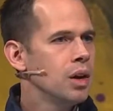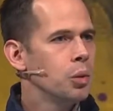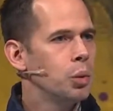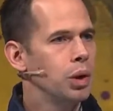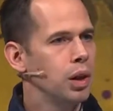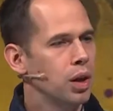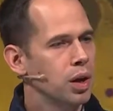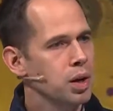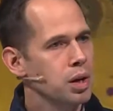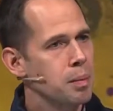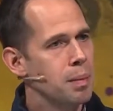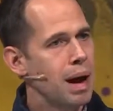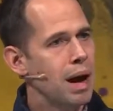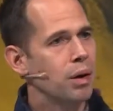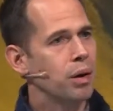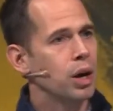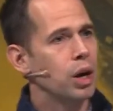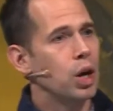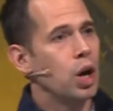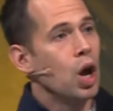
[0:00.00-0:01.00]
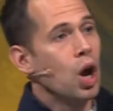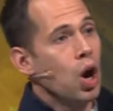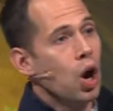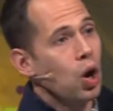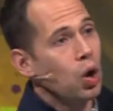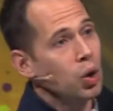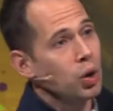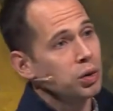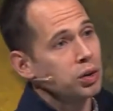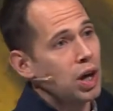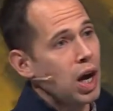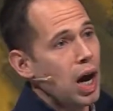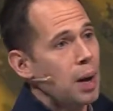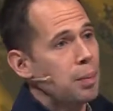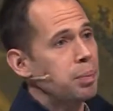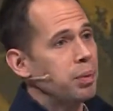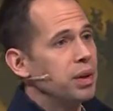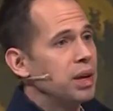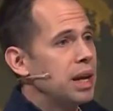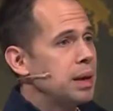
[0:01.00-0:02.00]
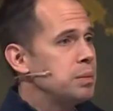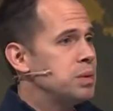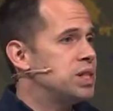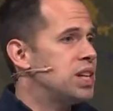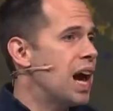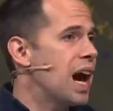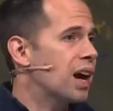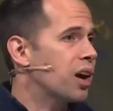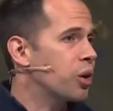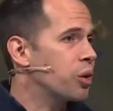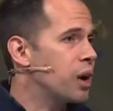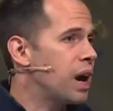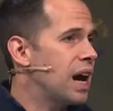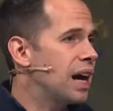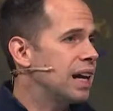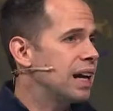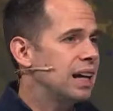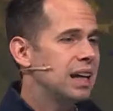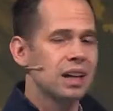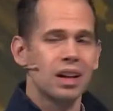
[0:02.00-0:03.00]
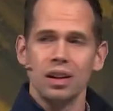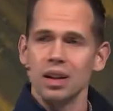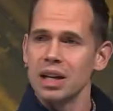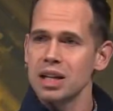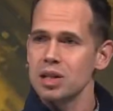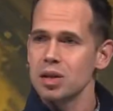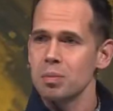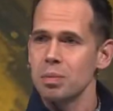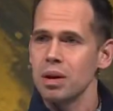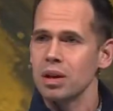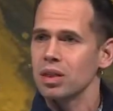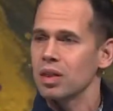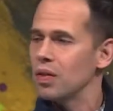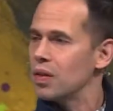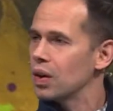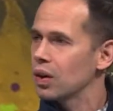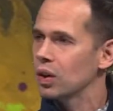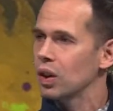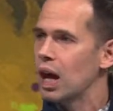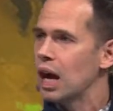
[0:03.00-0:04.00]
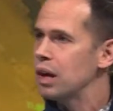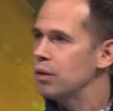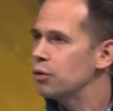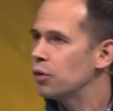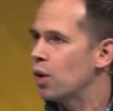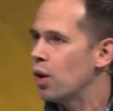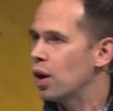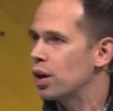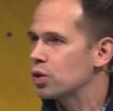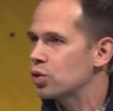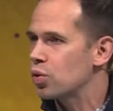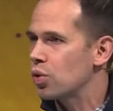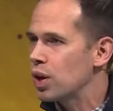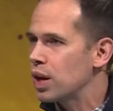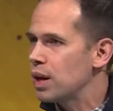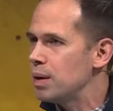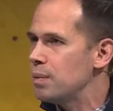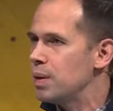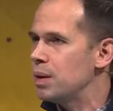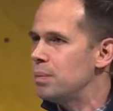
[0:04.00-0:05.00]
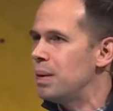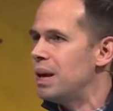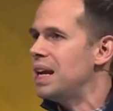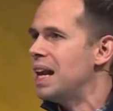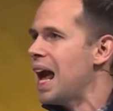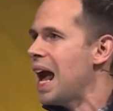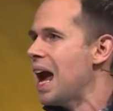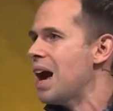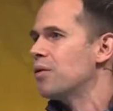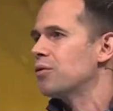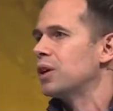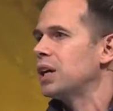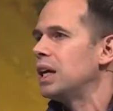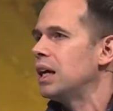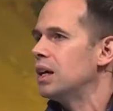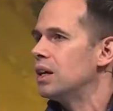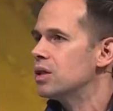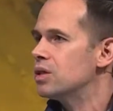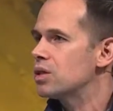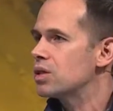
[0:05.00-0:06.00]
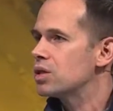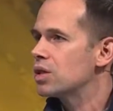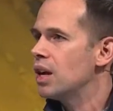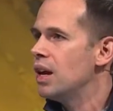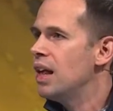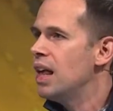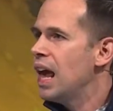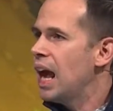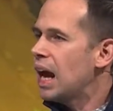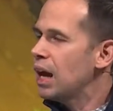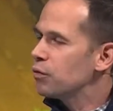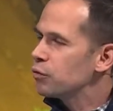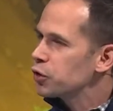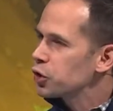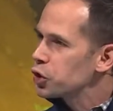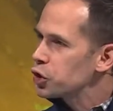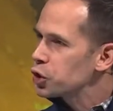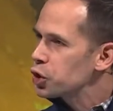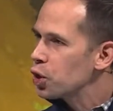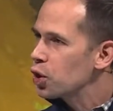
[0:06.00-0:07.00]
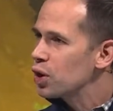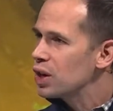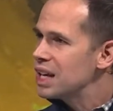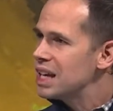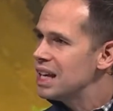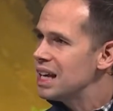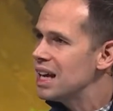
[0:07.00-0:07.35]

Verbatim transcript: We learned about an old couple named Zachariah and Elizabeth, and their lifelong dream had been to have kids. And for 30